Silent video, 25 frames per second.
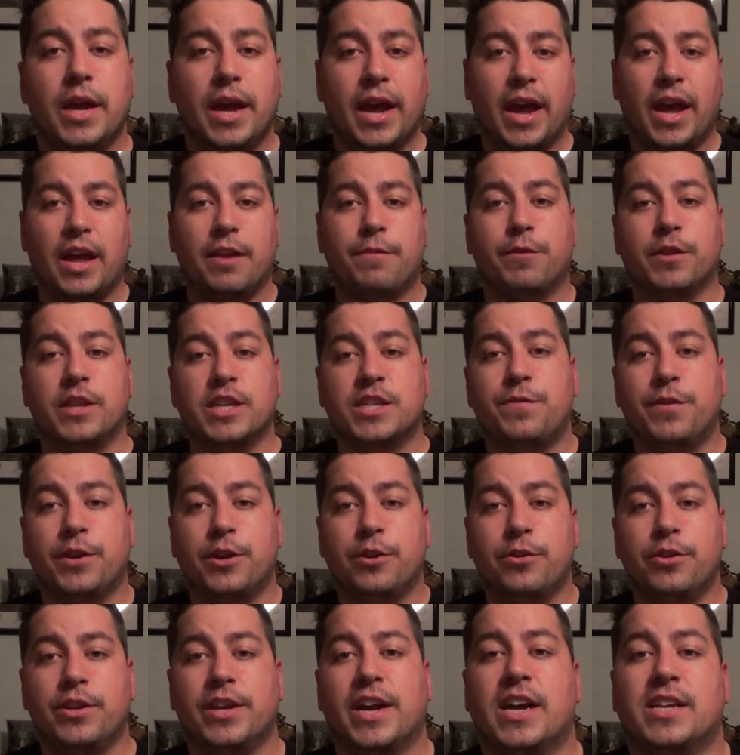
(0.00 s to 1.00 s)
And for this
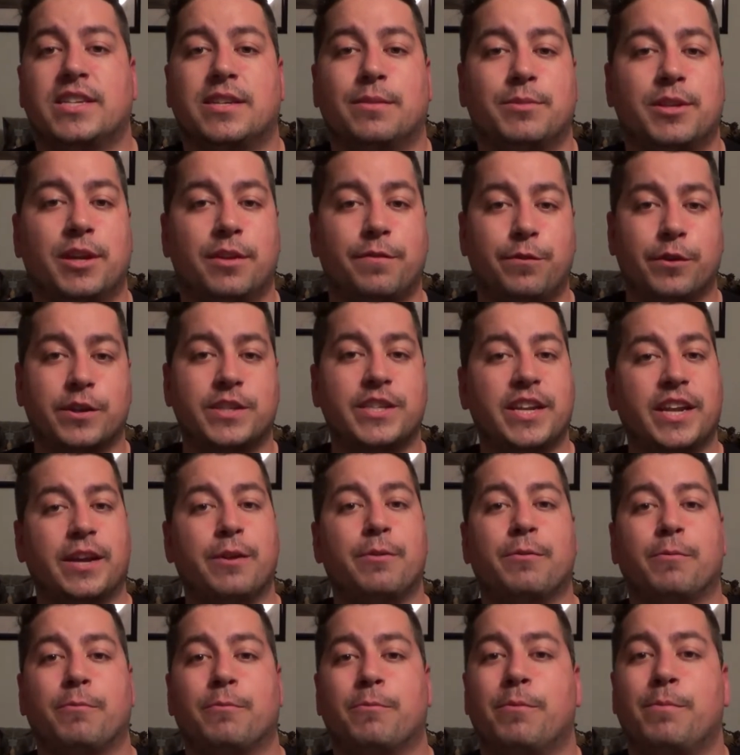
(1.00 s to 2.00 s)
video, you guys, I'm done for
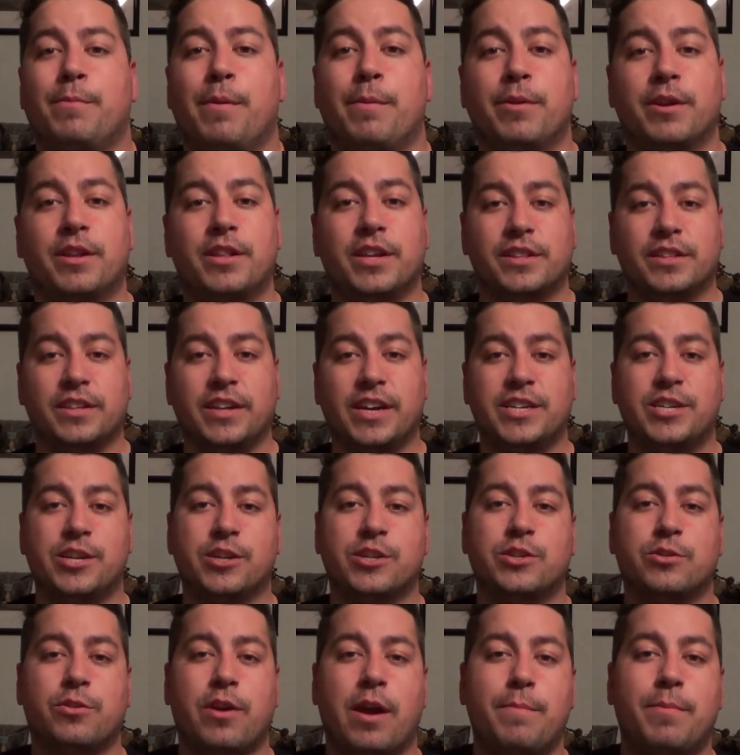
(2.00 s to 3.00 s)
today. Remember to click the like, share,
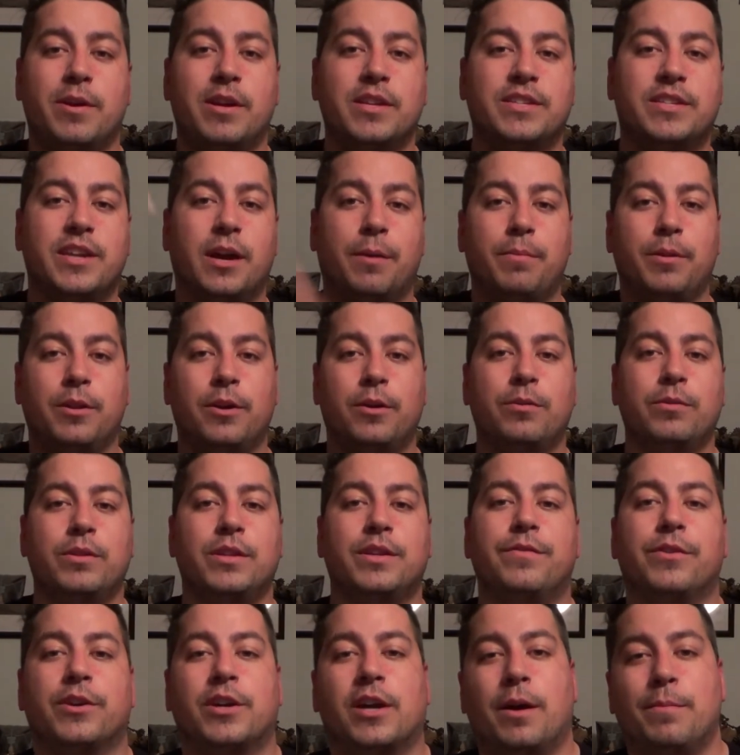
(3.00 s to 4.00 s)
subscribe buttons down below.
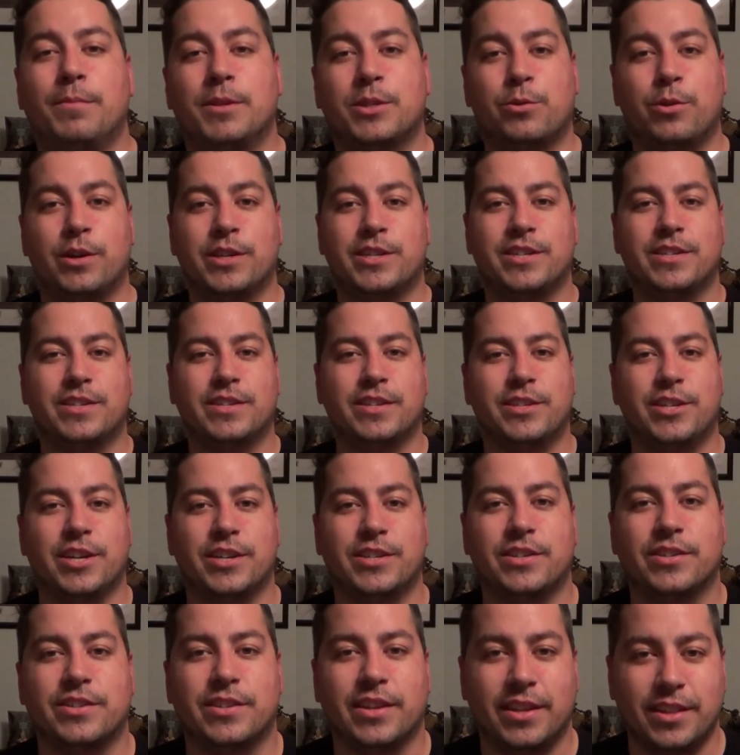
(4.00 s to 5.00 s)
Leave your comments, questions,
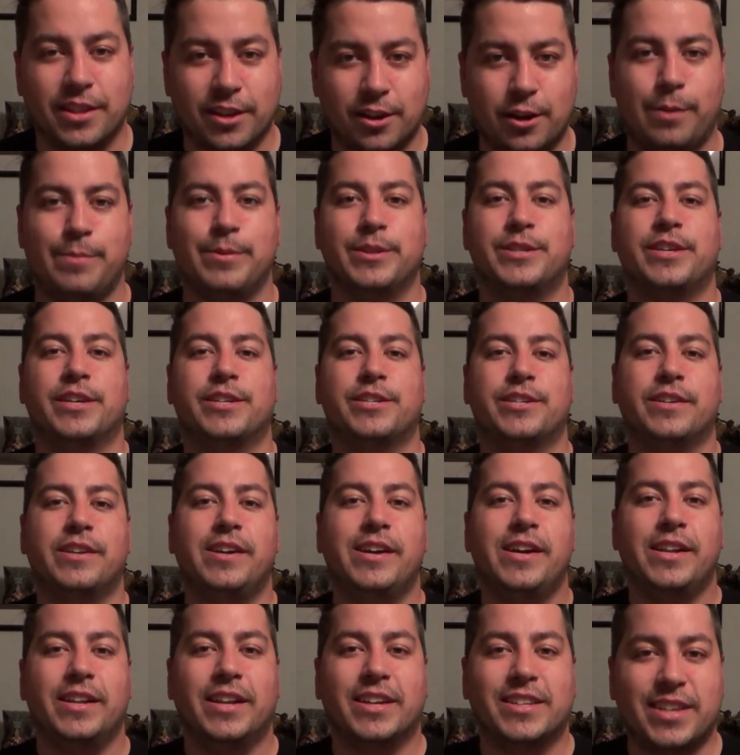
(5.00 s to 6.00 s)
suggestions in the comment section.
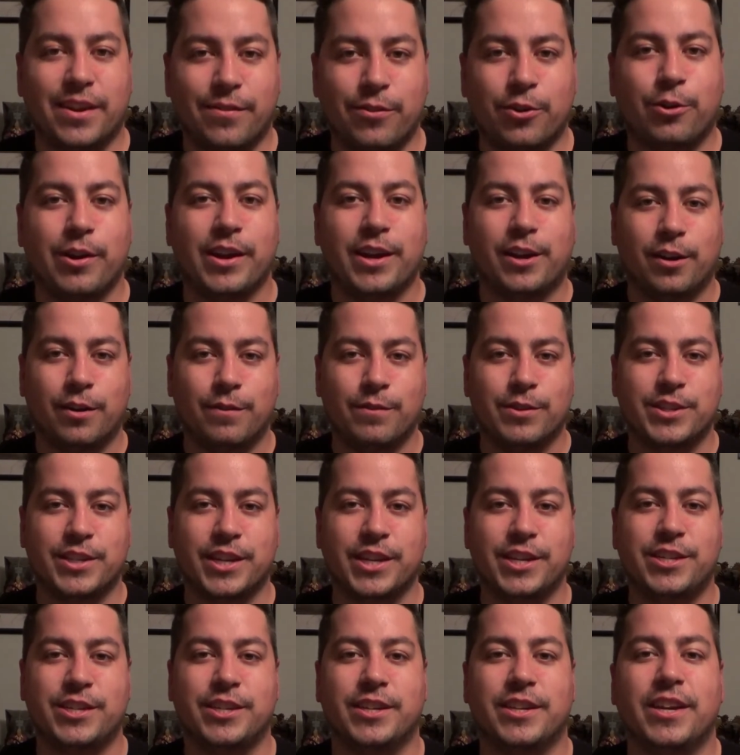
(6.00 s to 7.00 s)
Let's have a great
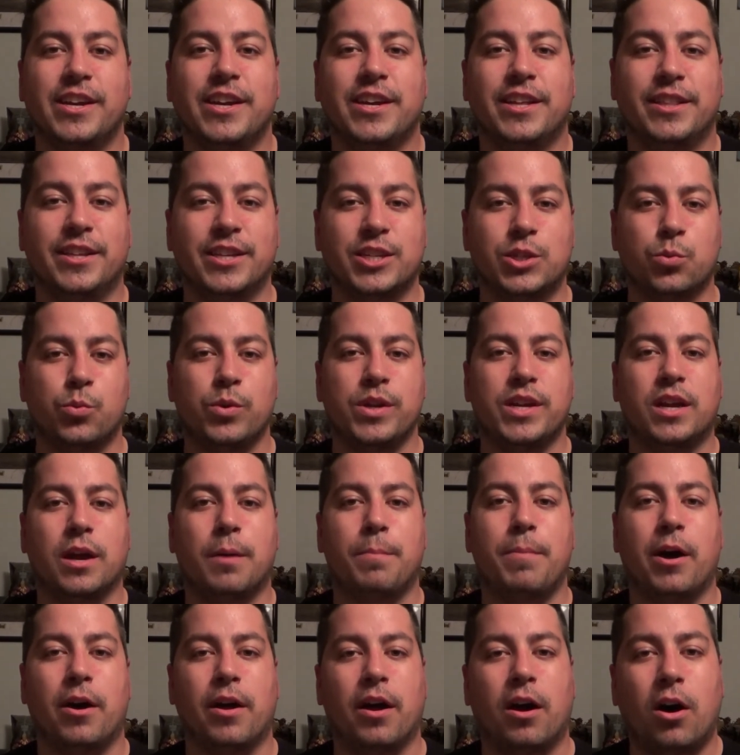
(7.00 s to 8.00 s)
conversation this week
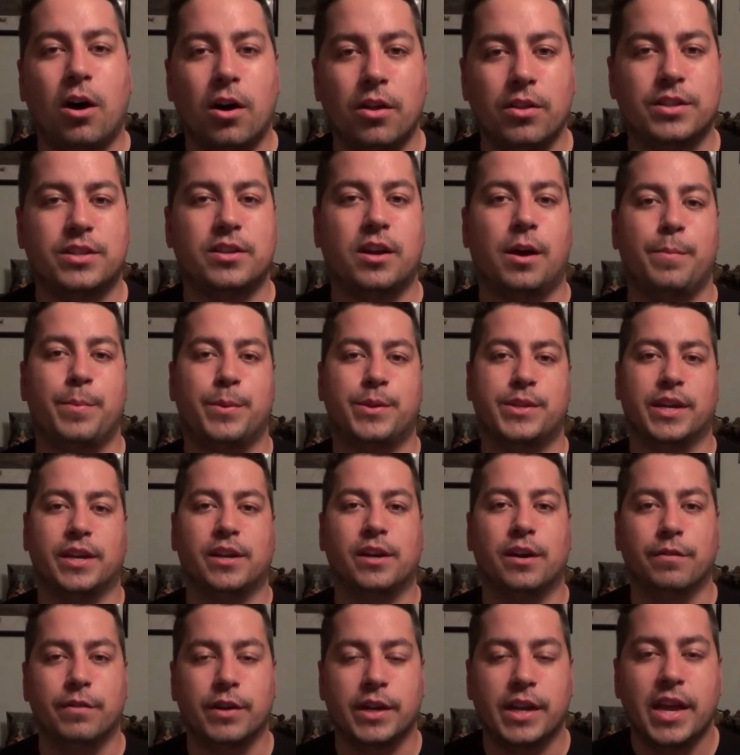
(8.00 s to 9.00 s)
about all the topics I
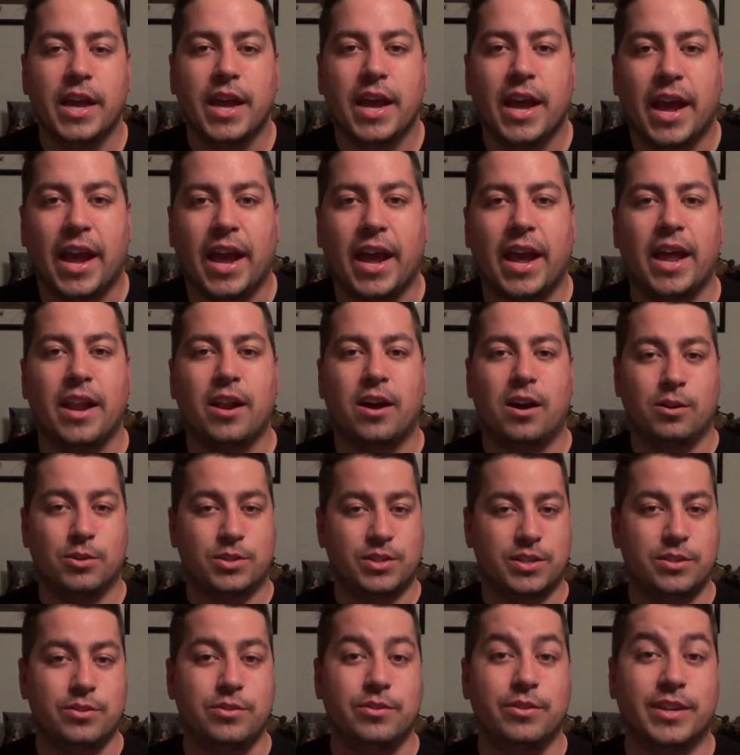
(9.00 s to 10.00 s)
covered, and I'll
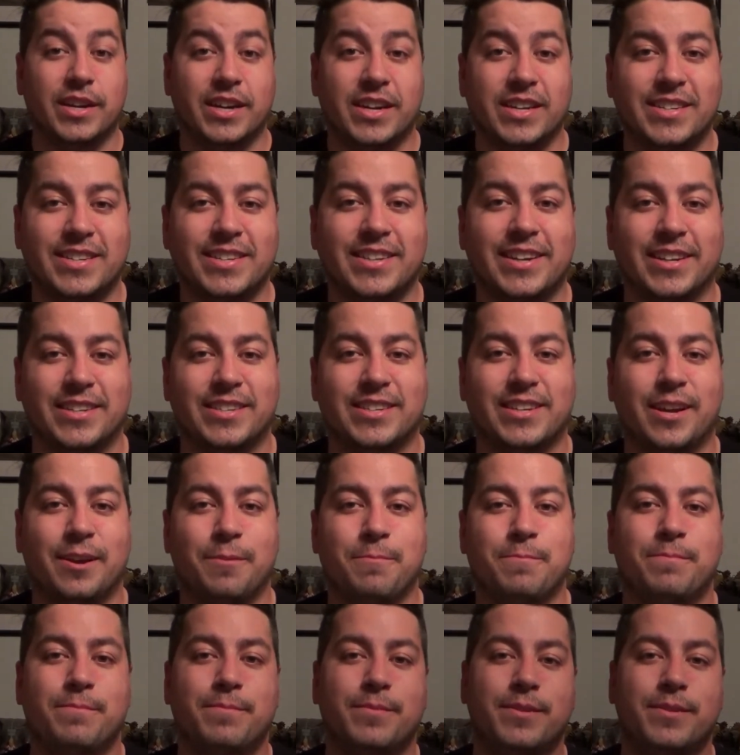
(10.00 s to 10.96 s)
see you guys next time.